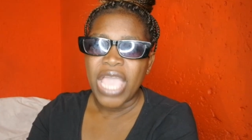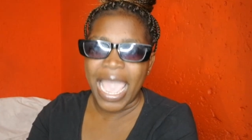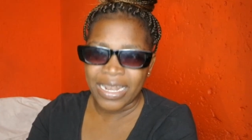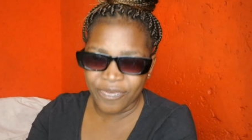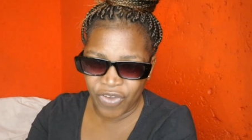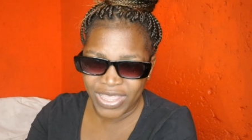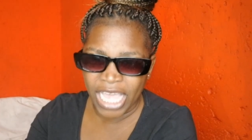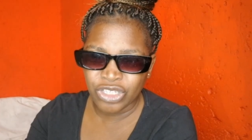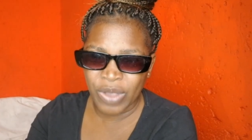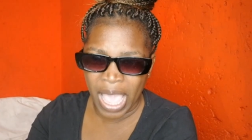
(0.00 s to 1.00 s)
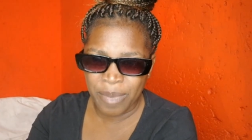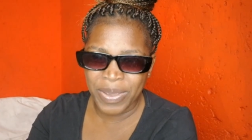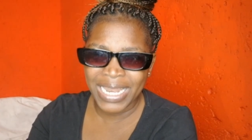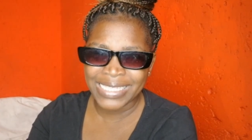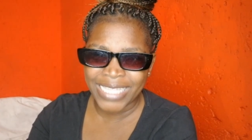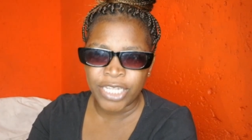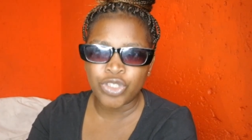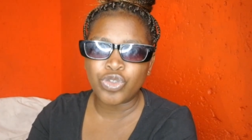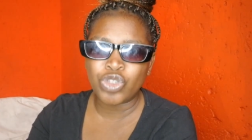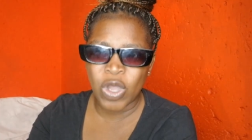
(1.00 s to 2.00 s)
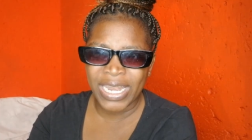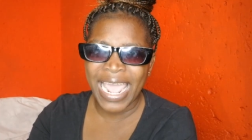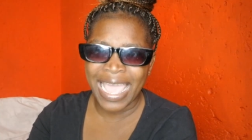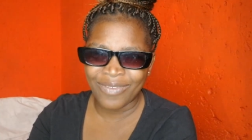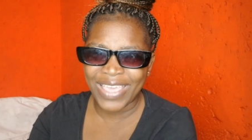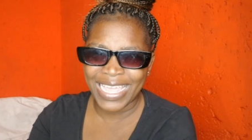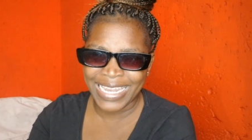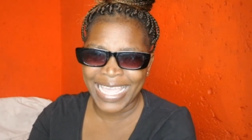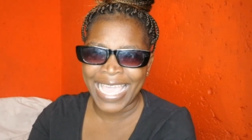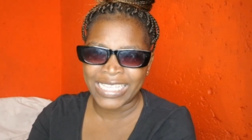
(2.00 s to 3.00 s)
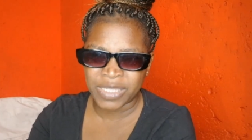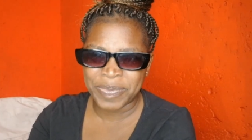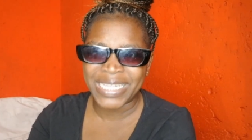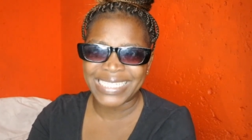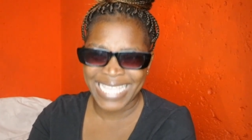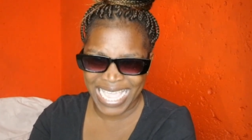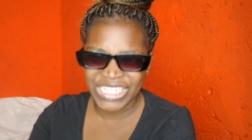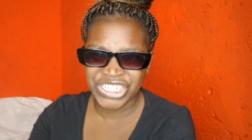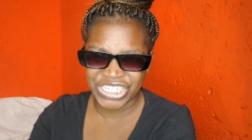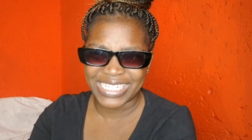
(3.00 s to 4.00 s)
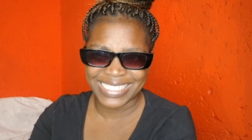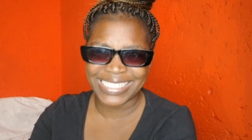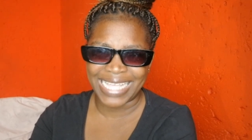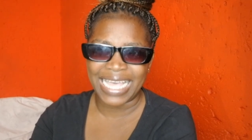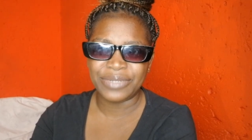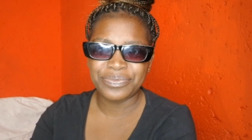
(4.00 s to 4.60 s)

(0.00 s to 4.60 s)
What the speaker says: And for that to happen, it's that do not have any expectations.